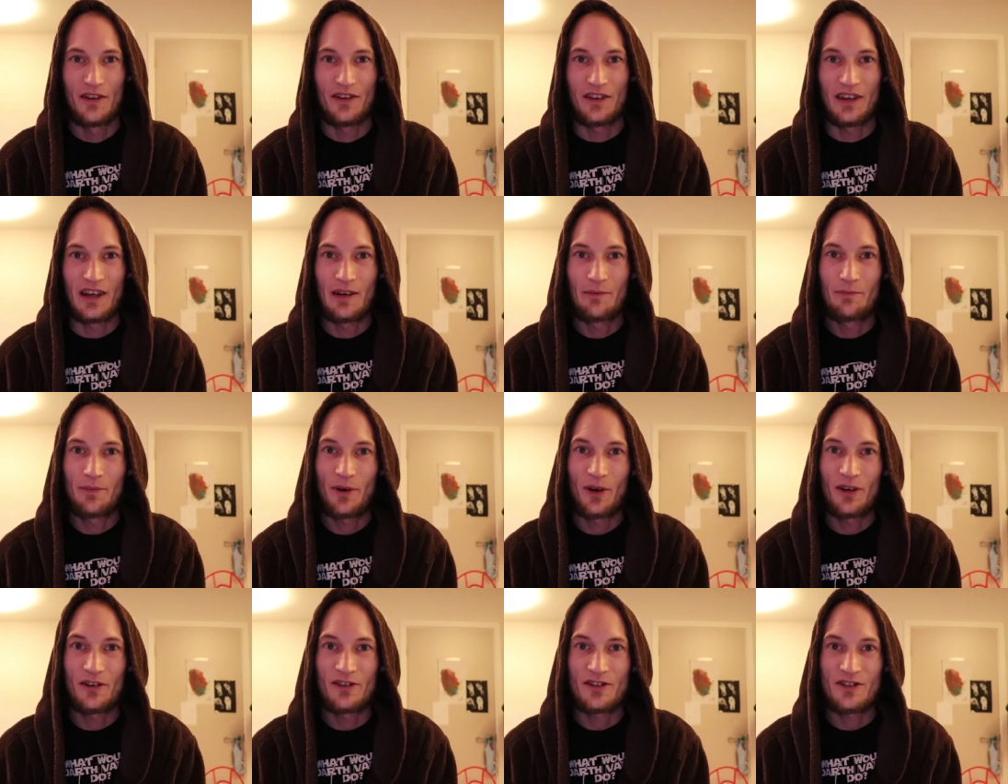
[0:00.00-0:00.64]
The
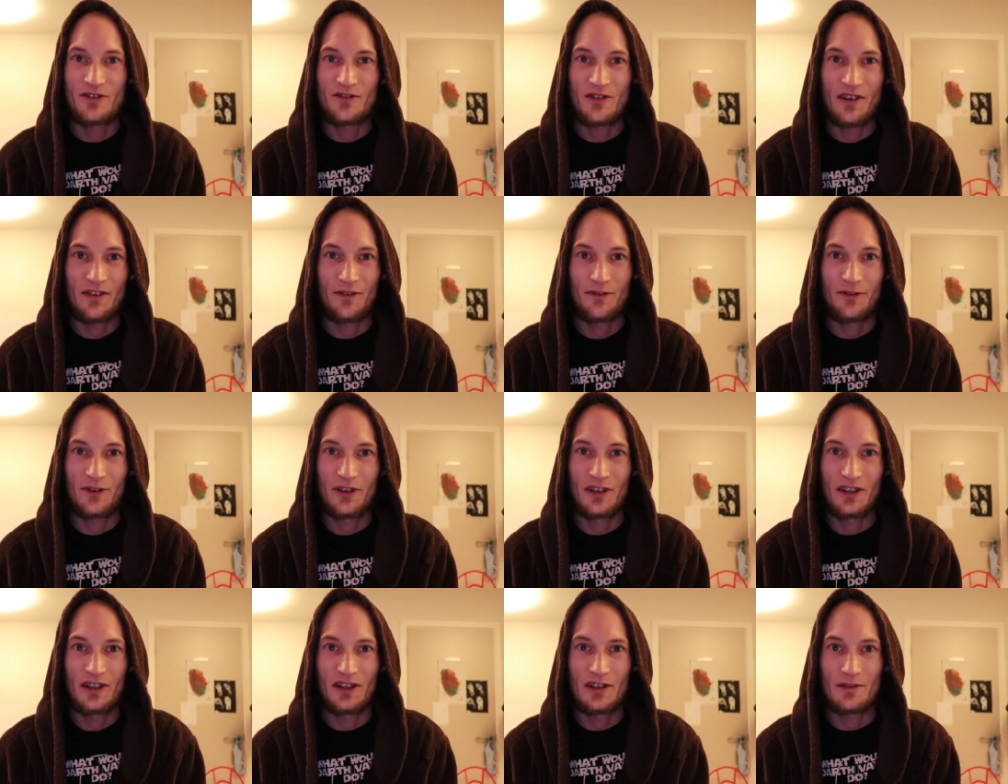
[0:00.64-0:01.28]
Empire is
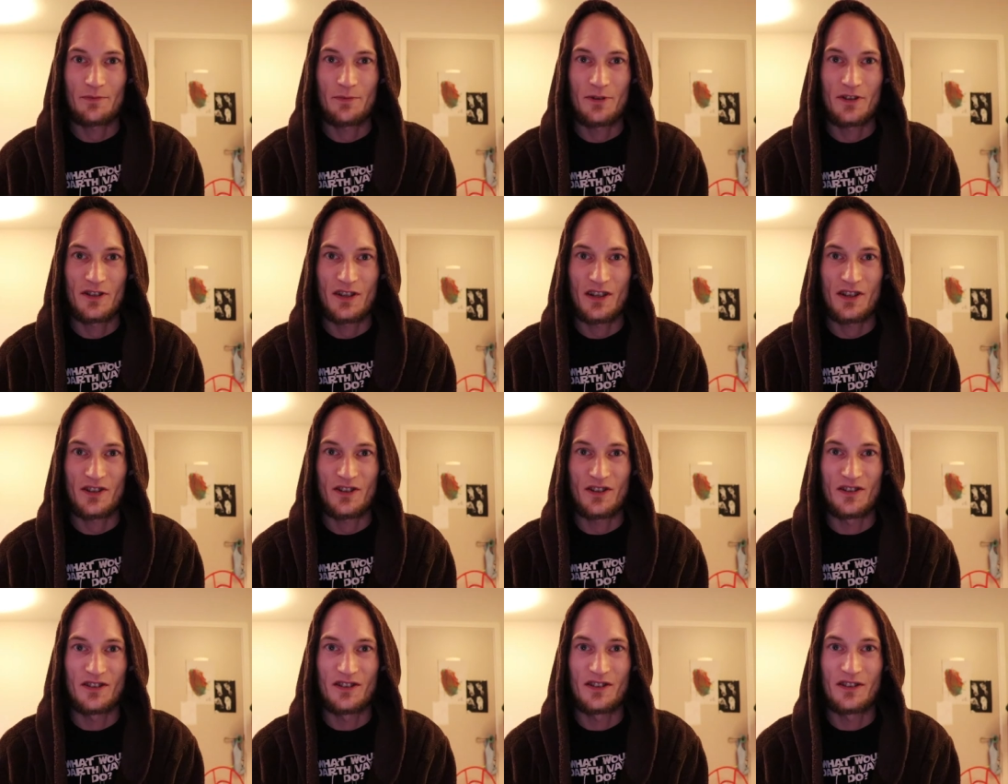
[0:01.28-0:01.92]
strengthening its
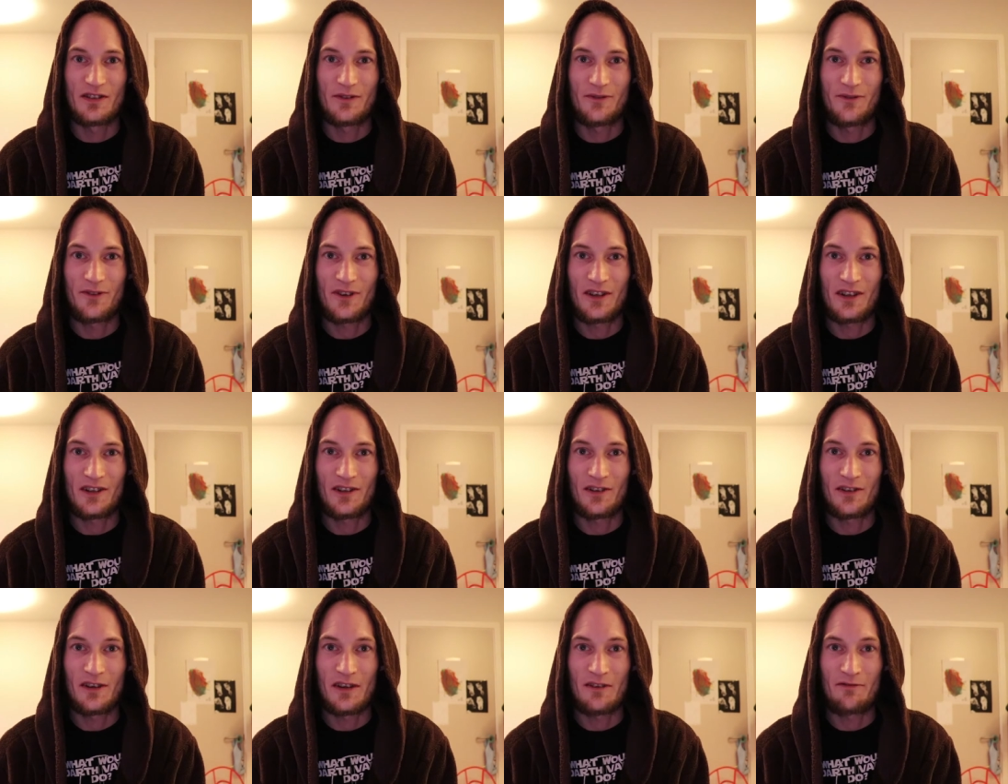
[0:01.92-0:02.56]
position to
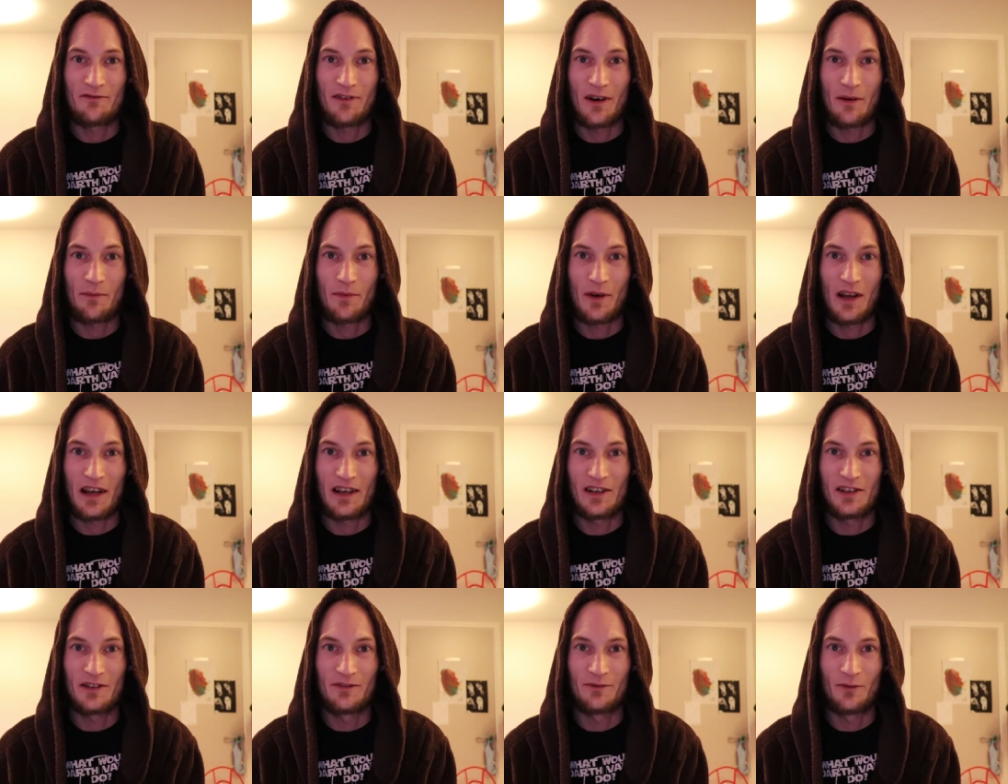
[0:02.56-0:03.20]
defeat the
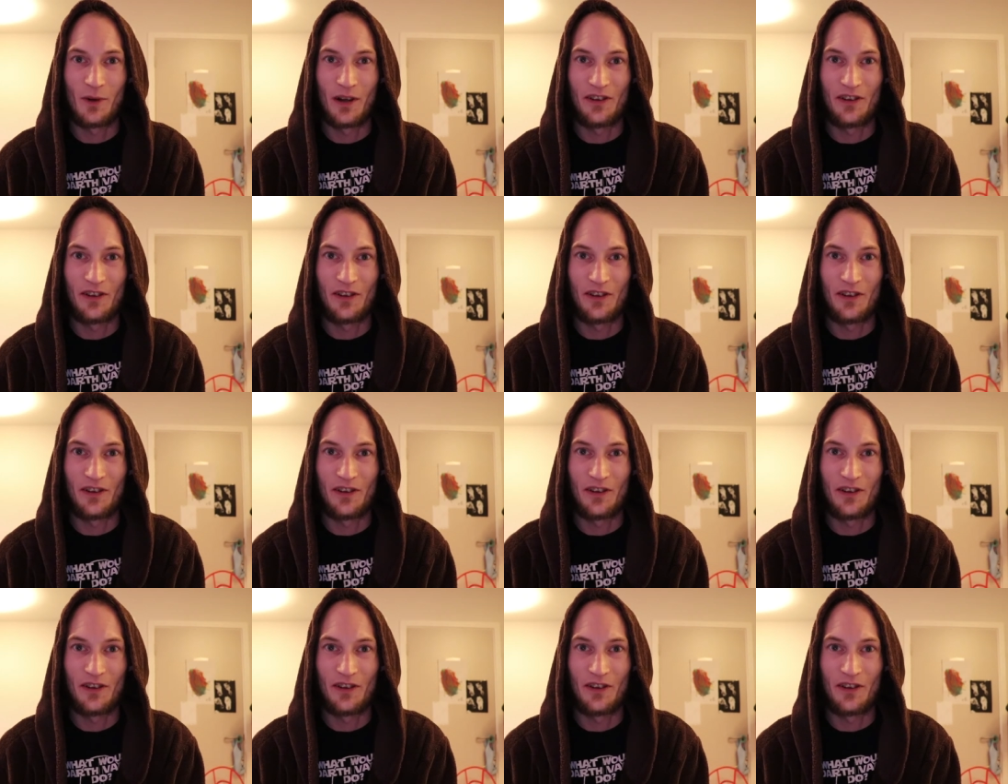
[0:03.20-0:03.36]
rebellion